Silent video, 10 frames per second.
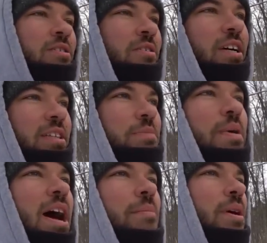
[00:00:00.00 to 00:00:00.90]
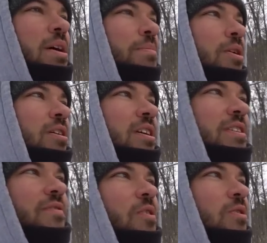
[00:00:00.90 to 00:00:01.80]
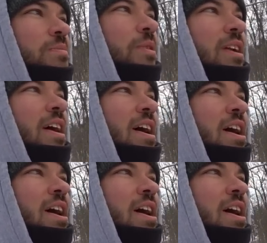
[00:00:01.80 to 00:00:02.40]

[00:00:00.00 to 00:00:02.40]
to like this back bay part that's froze, but